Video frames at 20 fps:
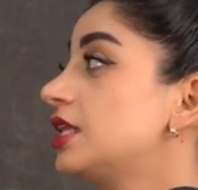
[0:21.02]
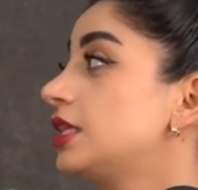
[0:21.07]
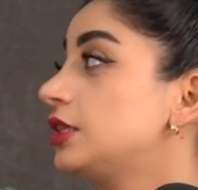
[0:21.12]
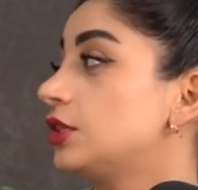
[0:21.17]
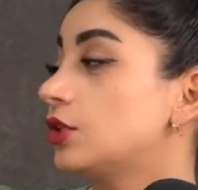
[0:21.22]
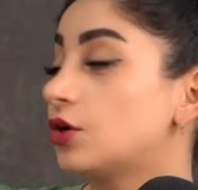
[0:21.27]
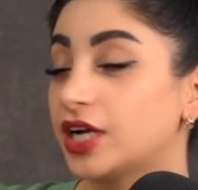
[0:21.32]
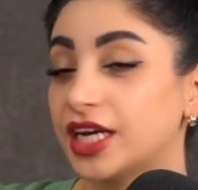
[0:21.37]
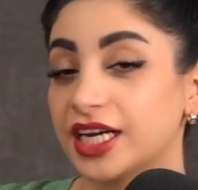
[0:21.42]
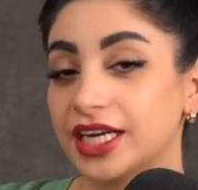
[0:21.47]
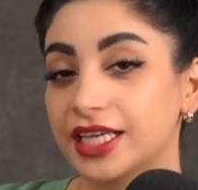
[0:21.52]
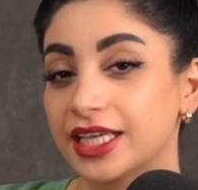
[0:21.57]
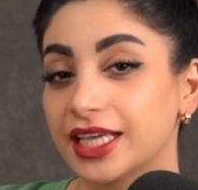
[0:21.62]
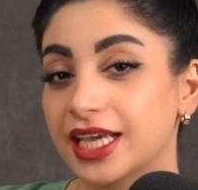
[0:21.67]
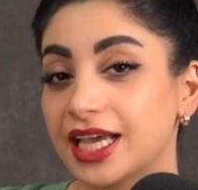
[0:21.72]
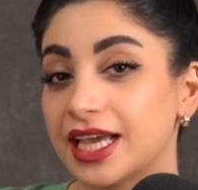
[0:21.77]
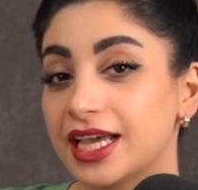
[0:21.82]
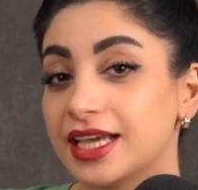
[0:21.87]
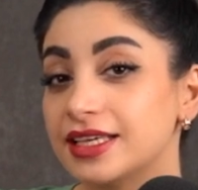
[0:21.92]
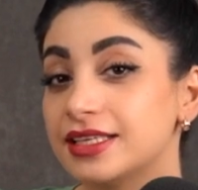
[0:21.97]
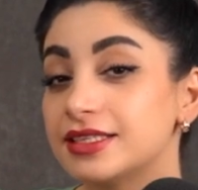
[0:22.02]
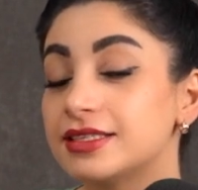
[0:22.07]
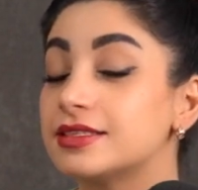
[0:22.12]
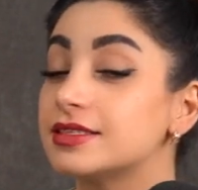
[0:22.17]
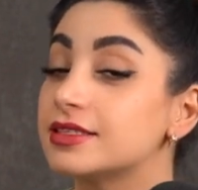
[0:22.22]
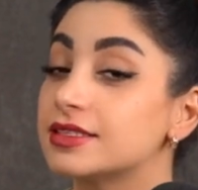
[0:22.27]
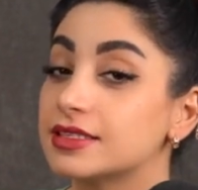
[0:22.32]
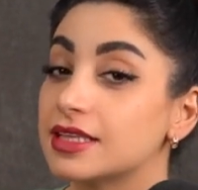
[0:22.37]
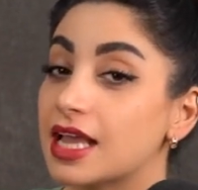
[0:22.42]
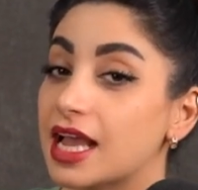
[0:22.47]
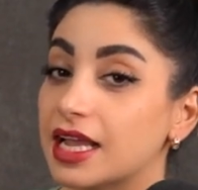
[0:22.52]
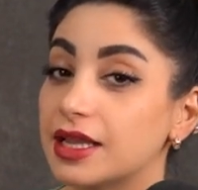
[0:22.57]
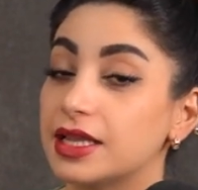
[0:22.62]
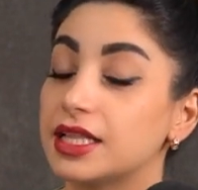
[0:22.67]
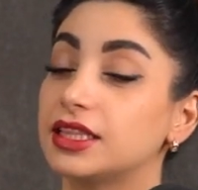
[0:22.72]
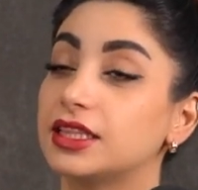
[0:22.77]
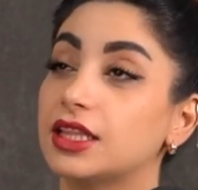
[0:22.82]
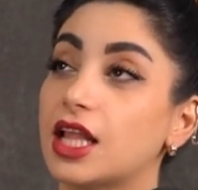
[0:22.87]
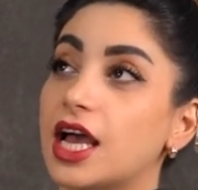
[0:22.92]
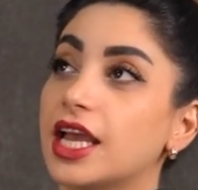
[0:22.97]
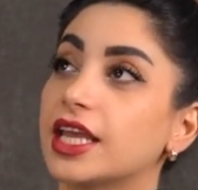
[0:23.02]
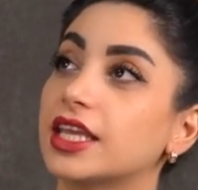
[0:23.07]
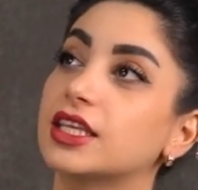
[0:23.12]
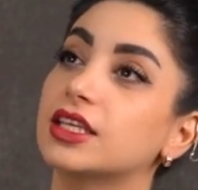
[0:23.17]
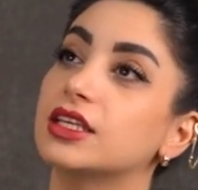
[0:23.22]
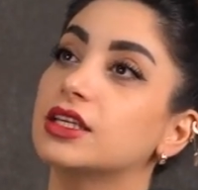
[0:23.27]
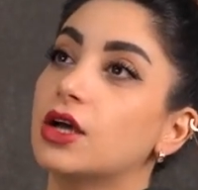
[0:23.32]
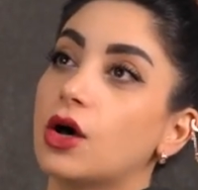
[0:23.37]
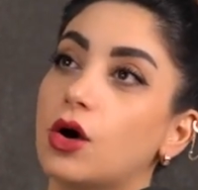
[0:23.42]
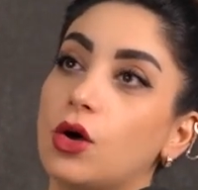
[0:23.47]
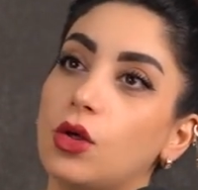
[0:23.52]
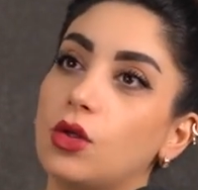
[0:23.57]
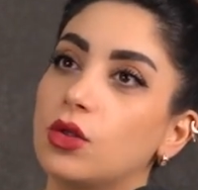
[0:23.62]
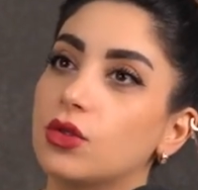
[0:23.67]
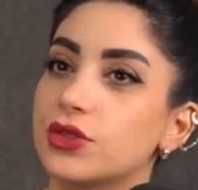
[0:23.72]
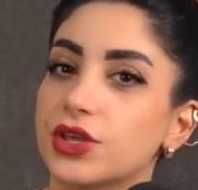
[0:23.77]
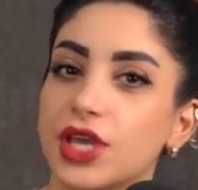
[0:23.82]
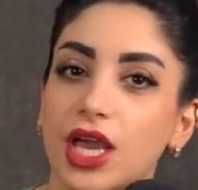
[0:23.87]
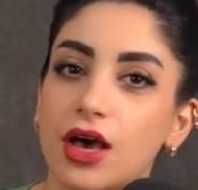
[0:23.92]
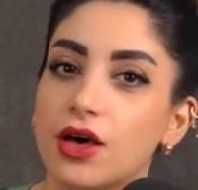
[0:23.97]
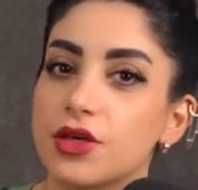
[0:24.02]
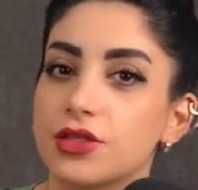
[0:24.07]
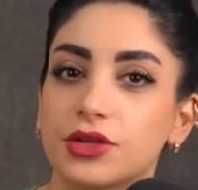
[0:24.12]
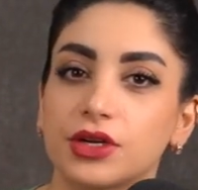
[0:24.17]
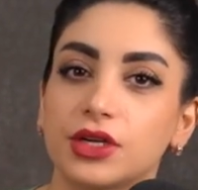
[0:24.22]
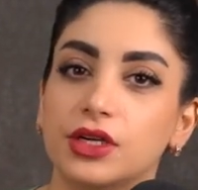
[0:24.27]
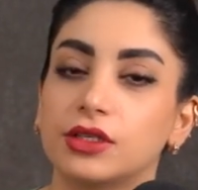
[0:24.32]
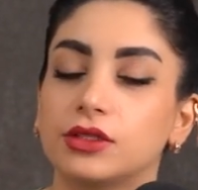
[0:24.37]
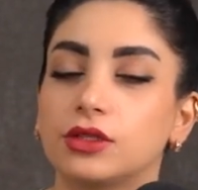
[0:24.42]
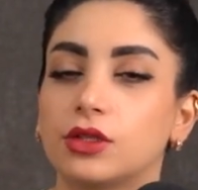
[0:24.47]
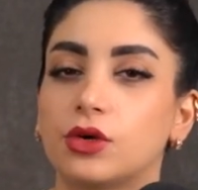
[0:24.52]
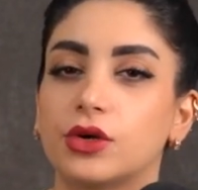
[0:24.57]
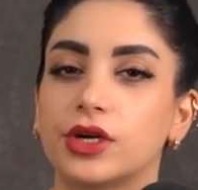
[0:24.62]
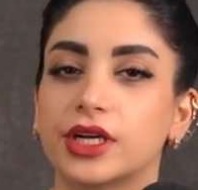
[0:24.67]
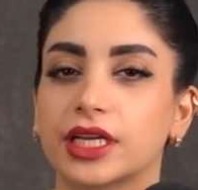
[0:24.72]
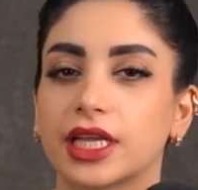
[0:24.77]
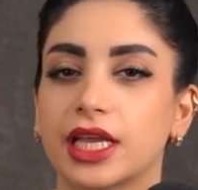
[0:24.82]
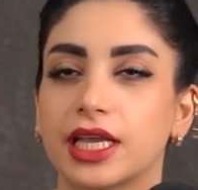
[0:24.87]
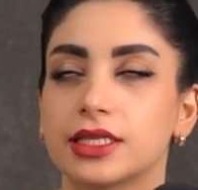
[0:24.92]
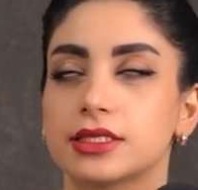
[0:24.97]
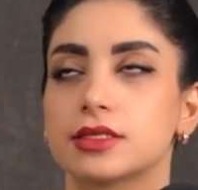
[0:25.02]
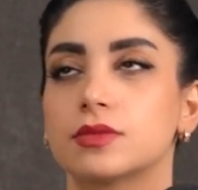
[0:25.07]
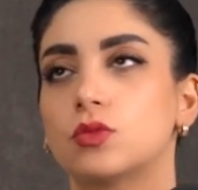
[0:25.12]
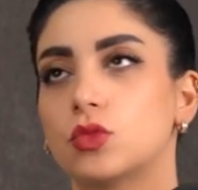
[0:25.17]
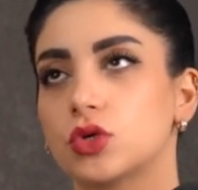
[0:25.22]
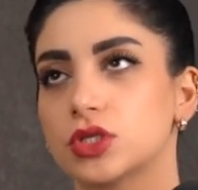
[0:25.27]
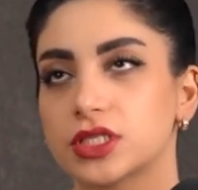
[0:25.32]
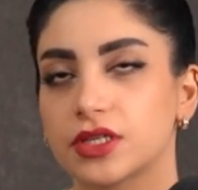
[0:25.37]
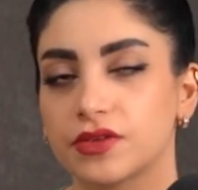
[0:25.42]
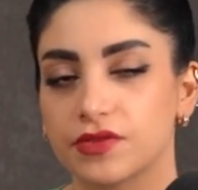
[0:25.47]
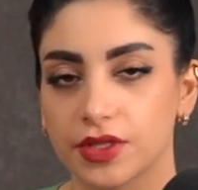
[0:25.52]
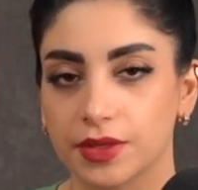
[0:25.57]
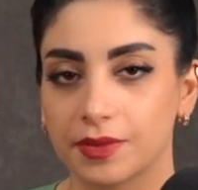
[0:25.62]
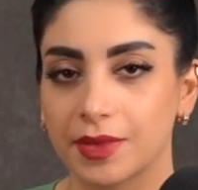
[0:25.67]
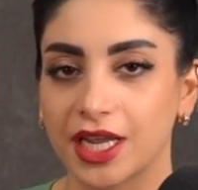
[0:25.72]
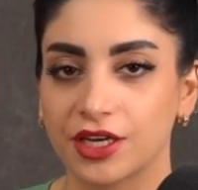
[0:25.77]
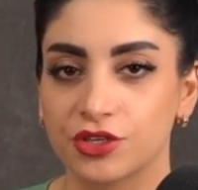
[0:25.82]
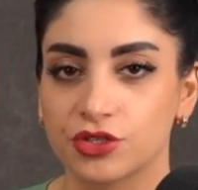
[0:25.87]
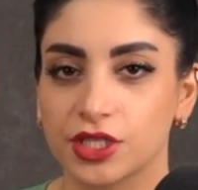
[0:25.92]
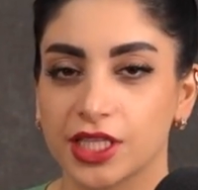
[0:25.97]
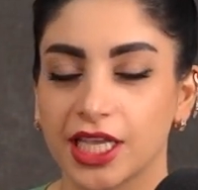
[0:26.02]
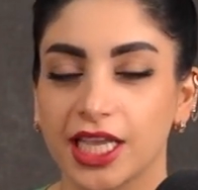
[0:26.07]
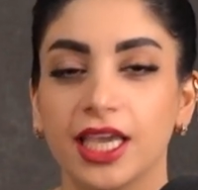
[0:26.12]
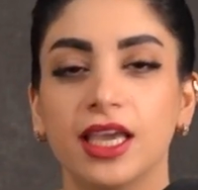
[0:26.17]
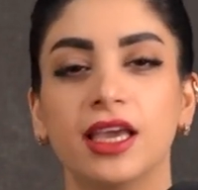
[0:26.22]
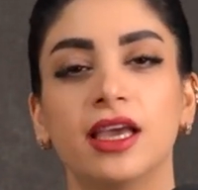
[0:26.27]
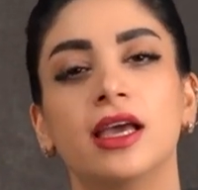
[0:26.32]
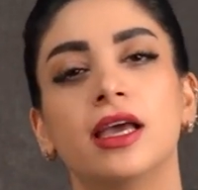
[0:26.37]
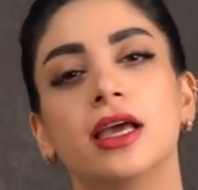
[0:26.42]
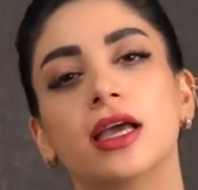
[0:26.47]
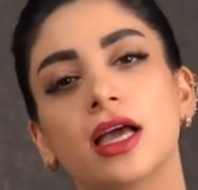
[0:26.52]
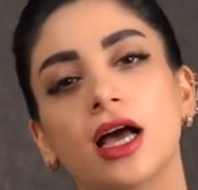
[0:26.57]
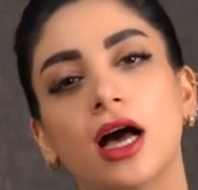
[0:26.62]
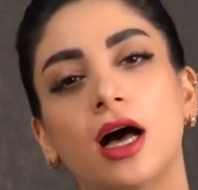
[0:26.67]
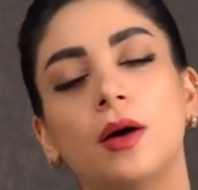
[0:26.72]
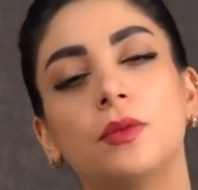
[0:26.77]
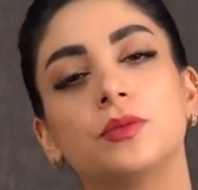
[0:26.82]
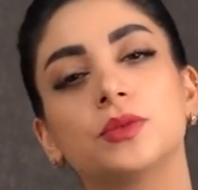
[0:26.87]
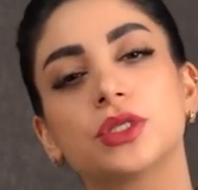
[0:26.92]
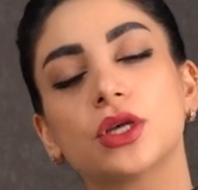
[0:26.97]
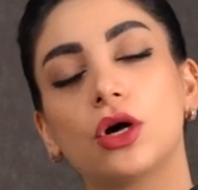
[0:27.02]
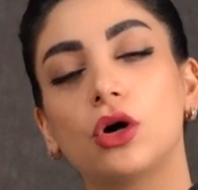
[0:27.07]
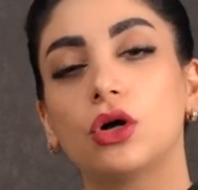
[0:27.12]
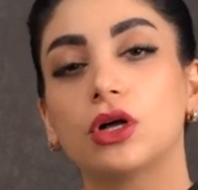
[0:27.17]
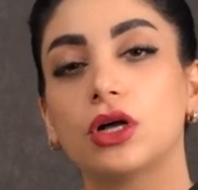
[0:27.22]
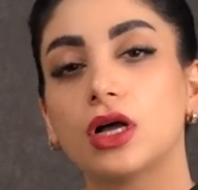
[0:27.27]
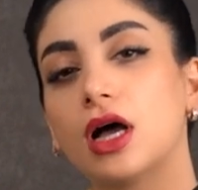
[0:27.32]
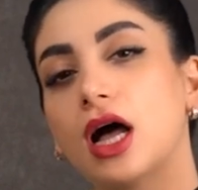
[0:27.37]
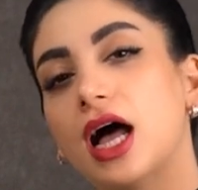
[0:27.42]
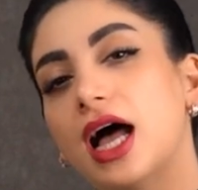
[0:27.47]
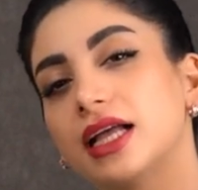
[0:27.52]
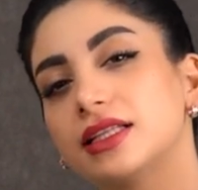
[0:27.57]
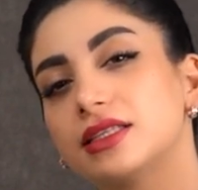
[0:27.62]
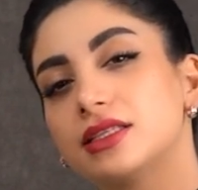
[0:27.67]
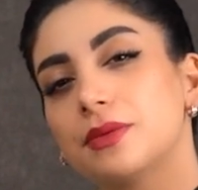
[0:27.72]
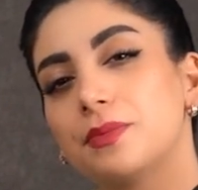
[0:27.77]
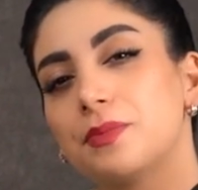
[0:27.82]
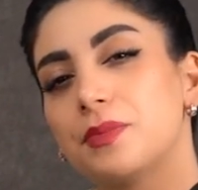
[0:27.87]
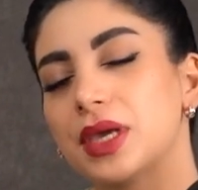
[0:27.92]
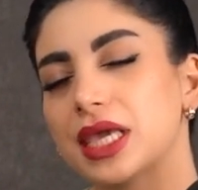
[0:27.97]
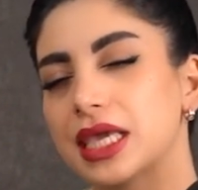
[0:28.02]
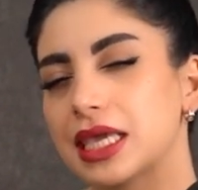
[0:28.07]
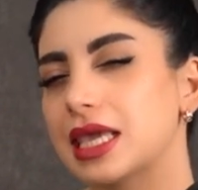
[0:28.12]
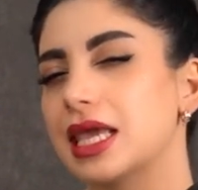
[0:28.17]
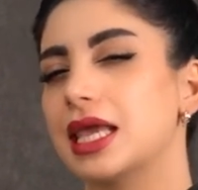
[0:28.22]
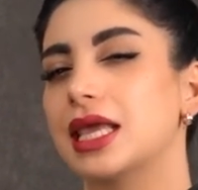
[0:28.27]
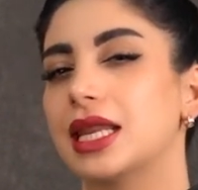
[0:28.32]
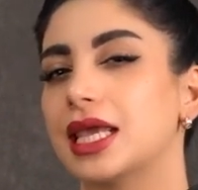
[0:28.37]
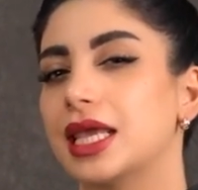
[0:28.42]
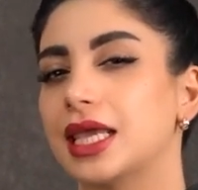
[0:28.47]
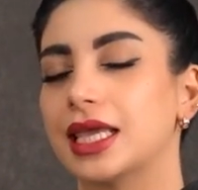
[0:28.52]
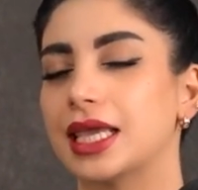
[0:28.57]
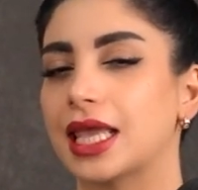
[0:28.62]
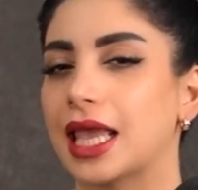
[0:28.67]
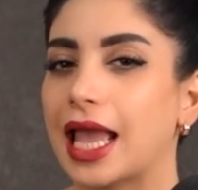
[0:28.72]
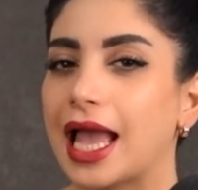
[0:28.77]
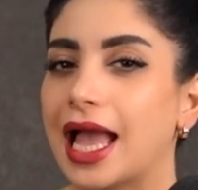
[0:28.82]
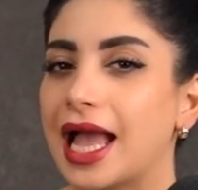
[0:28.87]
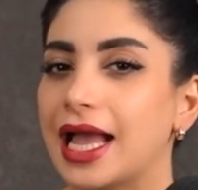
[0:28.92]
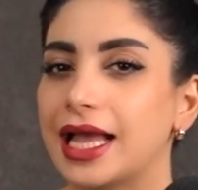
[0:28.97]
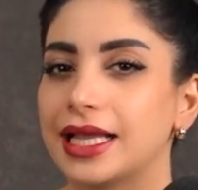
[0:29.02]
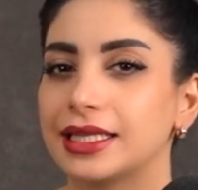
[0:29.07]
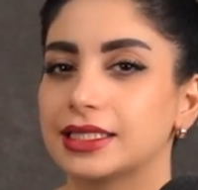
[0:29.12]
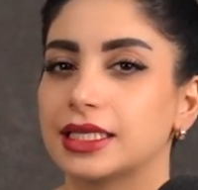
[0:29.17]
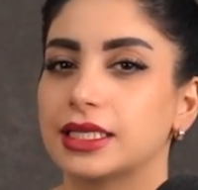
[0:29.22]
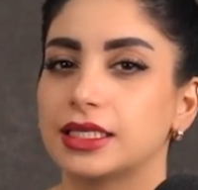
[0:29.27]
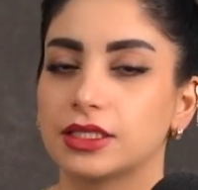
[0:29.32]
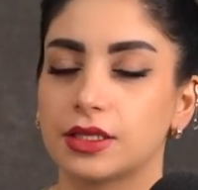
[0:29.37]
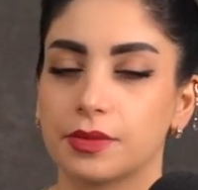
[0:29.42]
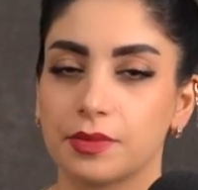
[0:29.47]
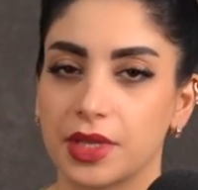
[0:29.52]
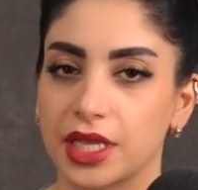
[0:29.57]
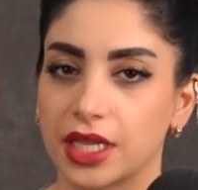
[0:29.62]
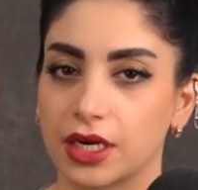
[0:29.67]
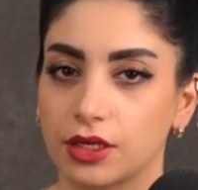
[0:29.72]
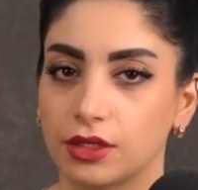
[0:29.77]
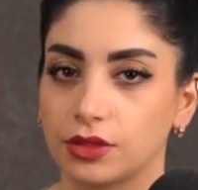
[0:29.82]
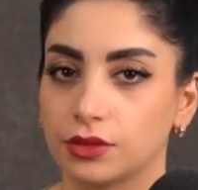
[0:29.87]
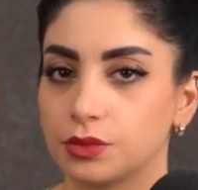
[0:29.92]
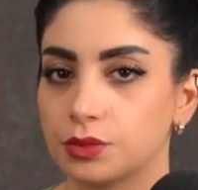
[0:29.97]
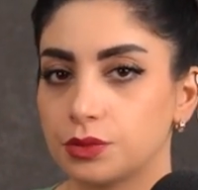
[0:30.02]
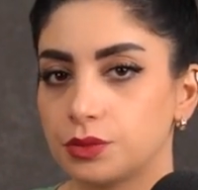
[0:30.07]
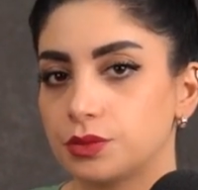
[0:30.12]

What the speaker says: Lowercase, like all the other lowercase, most of them actually, comes at the beginning and in the middle,